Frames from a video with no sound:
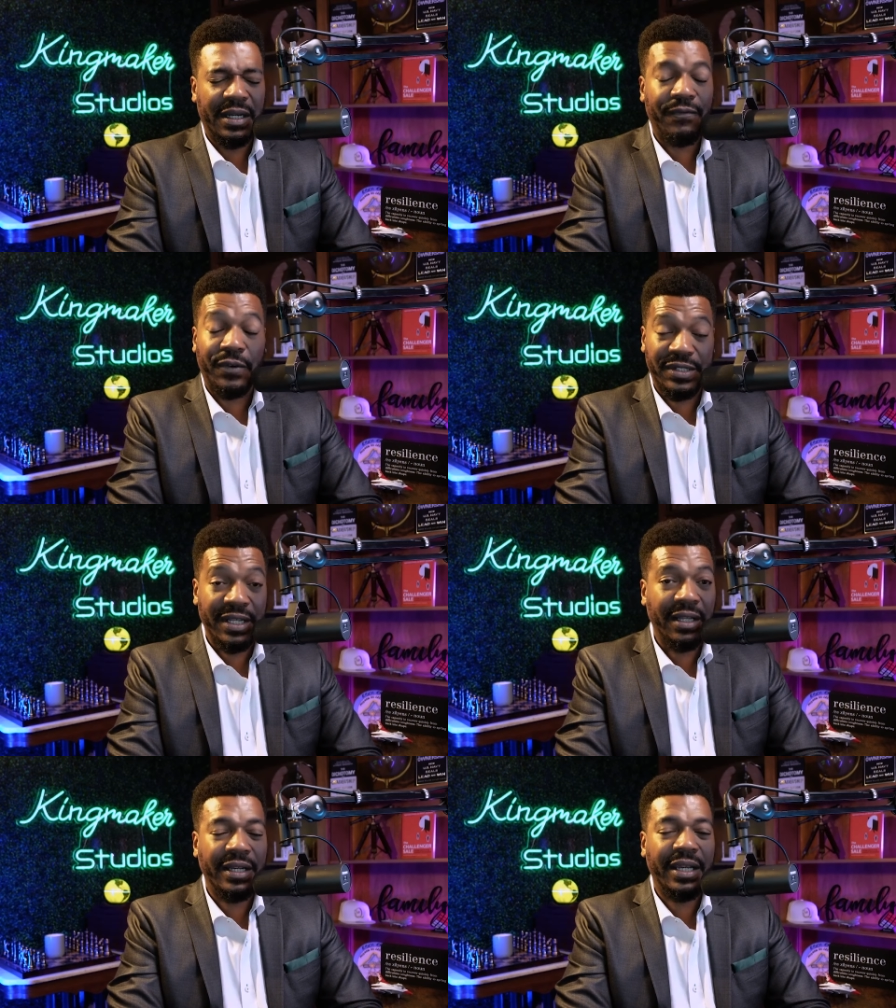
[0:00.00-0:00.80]

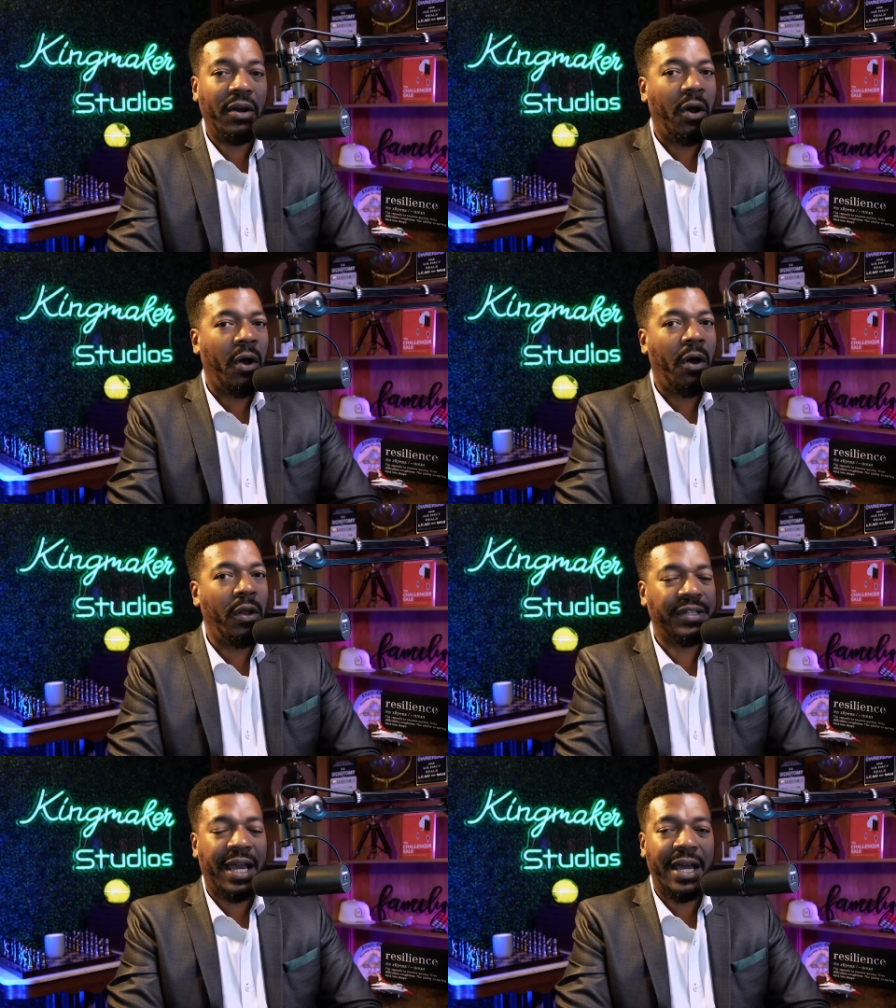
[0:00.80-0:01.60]
fertility, all
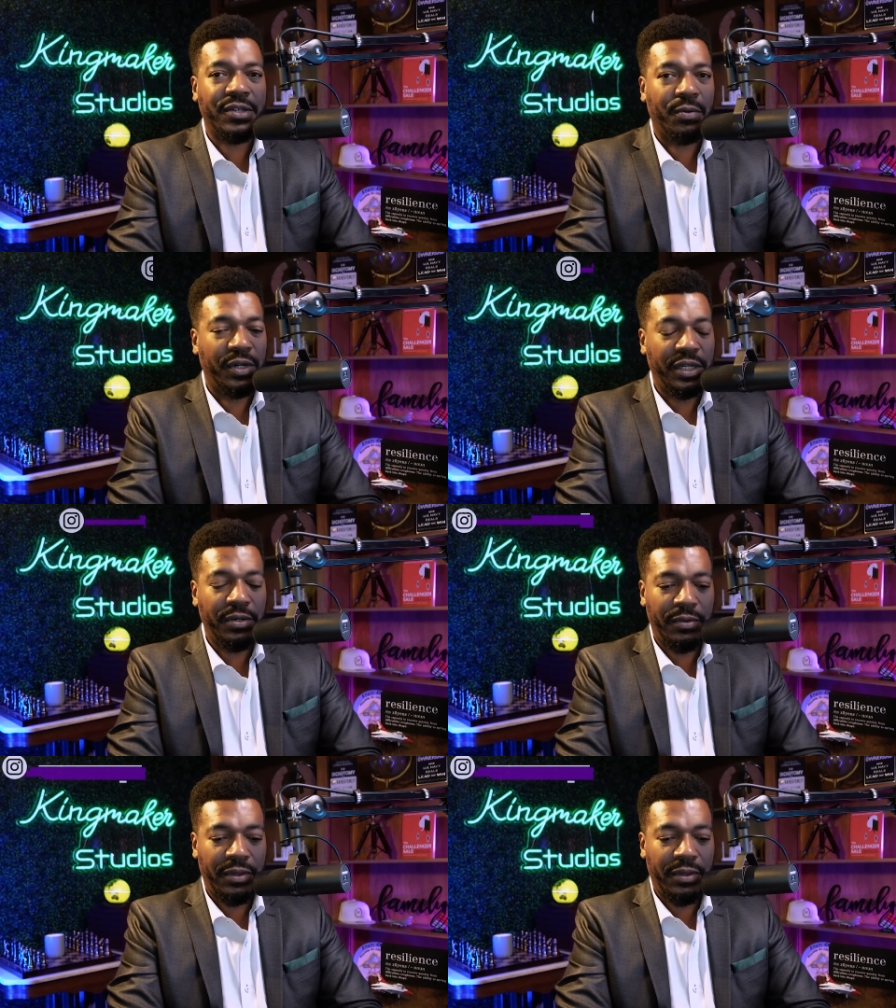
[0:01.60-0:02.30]
tied to her youth.